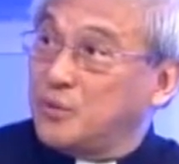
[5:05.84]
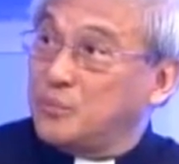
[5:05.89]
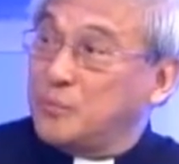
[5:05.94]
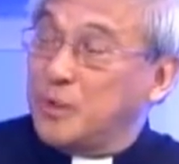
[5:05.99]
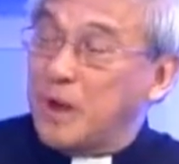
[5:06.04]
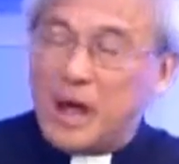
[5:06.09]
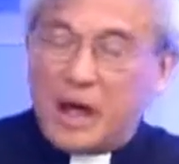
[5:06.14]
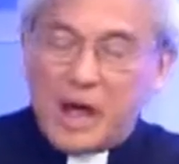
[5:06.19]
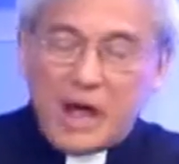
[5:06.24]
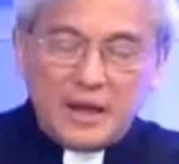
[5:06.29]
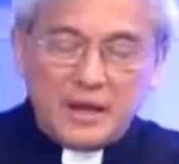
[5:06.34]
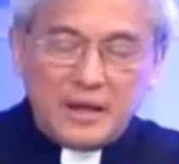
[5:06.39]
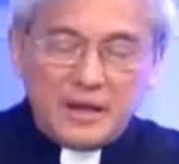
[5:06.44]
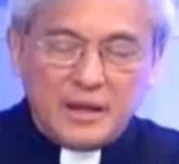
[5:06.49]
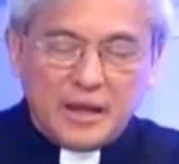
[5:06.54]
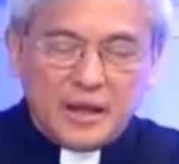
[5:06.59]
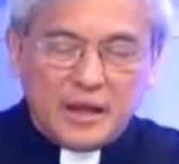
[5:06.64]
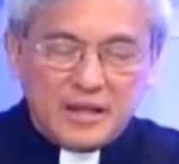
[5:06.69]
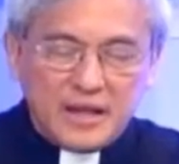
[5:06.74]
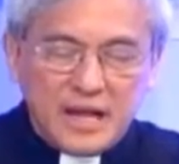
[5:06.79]

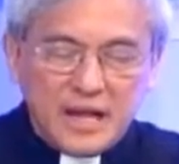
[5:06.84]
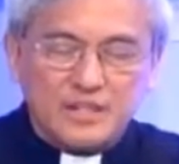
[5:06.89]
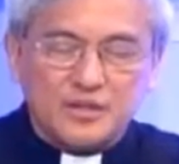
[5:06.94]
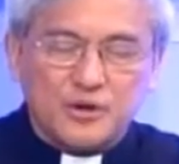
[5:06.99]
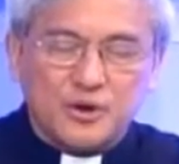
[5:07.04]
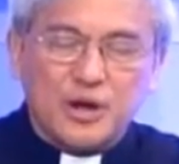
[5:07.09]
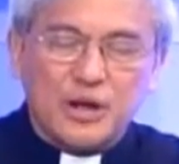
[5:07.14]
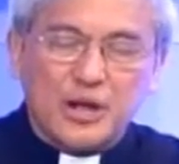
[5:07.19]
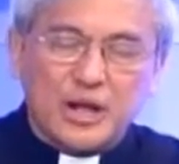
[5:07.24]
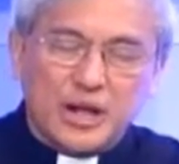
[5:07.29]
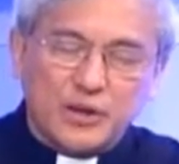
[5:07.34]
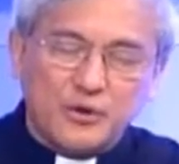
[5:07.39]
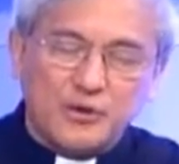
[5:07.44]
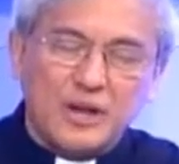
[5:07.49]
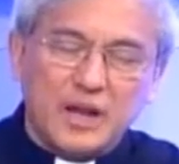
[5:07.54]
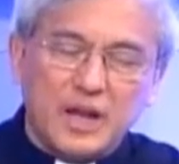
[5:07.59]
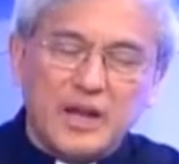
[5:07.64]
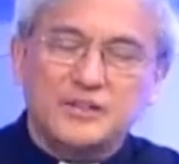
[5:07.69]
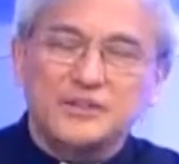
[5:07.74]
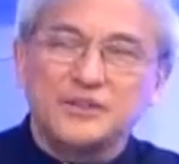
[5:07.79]
I can
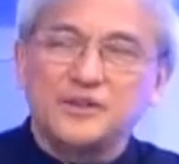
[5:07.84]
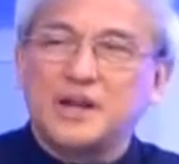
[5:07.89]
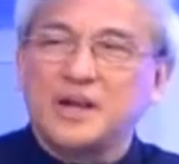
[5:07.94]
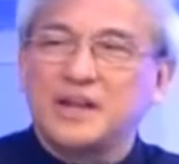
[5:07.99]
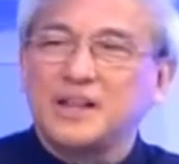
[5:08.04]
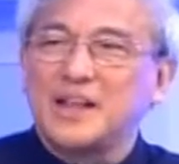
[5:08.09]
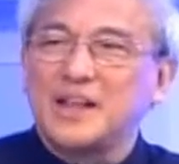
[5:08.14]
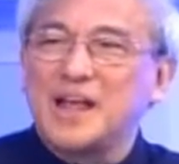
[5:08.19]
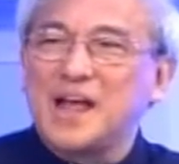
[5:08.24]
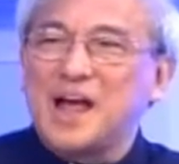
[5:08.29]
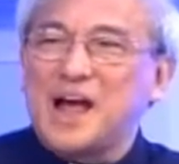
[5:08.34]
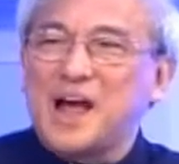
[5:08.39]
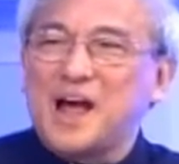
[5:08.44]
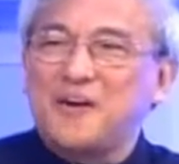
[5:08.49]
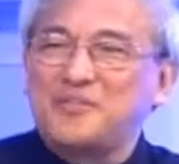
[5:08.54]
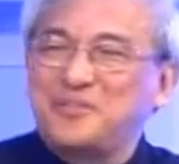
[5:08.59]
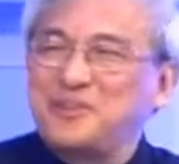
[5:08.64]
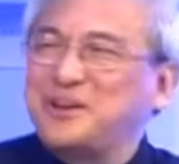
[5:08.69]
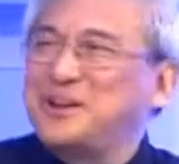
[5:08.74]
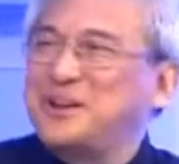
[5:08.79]
only answer that
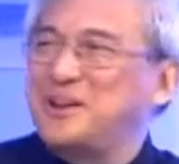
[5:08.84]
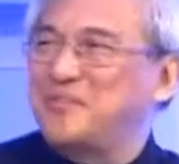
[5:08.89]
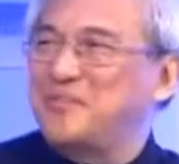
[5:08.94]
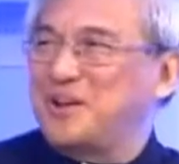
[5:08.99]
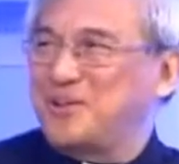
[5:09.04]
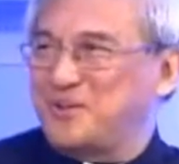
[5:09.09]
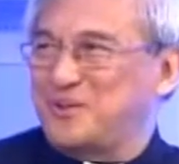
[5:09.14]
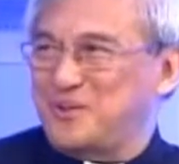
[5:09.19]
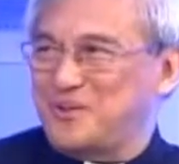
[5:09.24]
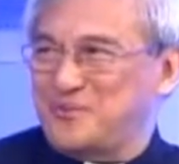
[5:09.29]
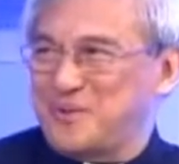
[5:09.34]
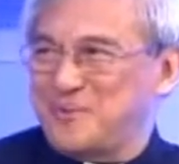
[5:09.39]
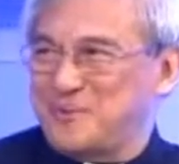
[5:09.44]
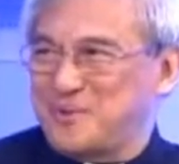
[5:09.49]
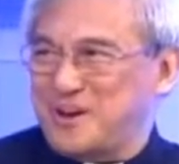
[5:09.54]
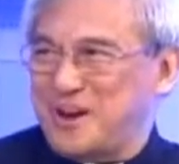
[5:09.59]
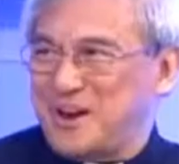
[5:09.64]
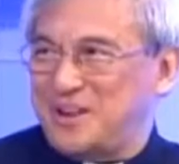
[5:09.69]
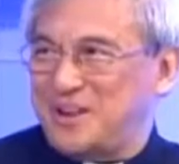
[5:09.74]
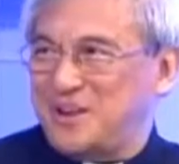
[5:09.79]
after the event on
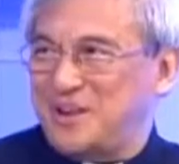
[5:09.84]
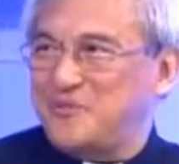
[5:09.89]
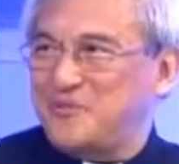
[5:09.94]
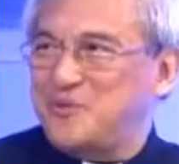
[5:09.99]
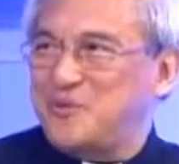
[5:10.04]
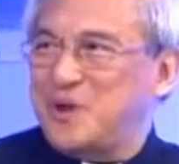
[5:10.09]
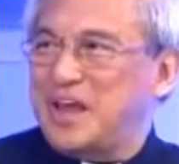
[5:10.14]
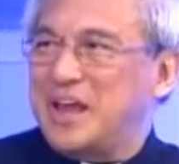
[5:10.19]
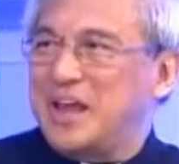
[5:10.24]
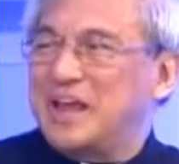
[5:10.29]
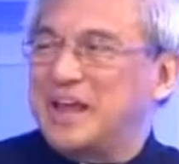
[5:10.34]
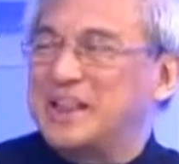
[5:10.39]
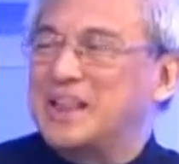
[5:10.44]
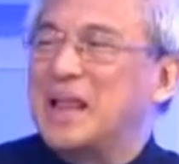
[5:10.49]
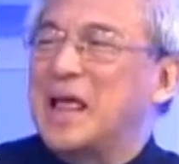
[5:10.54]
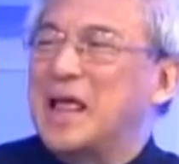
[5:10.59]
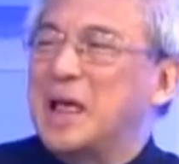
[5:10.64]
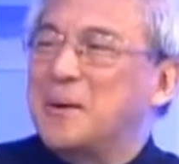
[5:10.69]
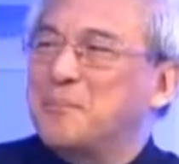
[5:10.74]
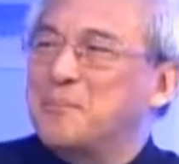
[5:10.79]
November 8th, if we get
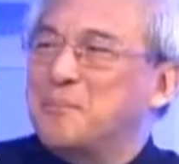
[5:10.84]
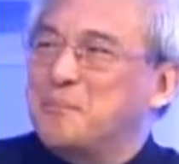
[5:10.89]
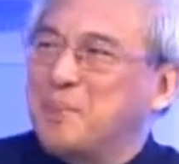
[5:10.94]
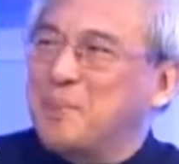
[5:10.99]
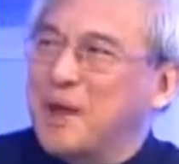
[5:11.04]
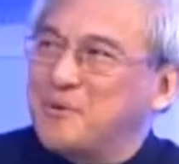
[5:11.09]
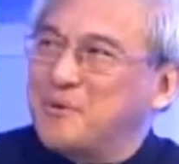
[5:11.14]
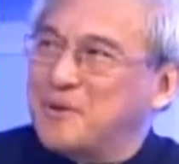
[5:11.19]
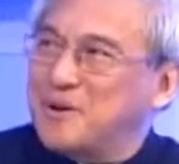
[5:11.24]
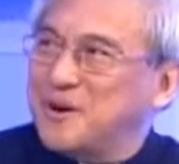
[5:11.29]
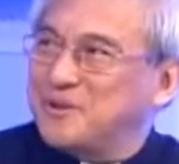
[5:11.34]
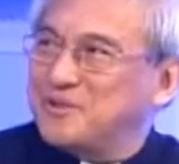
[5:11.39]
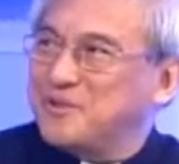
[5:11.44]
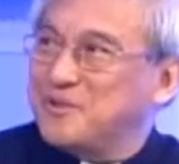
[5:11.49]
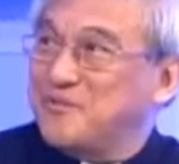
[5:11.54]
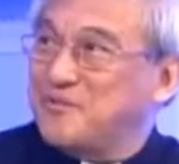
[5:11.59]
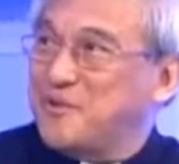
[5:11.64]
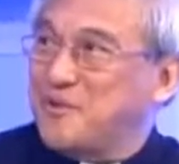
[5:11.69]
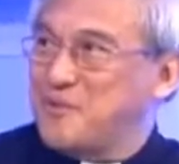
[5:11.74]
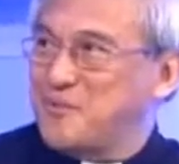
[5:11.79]
bearers
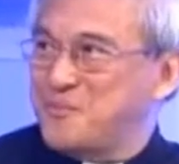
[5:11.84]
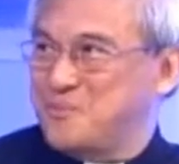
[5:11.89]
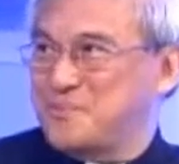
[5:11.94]
of hope.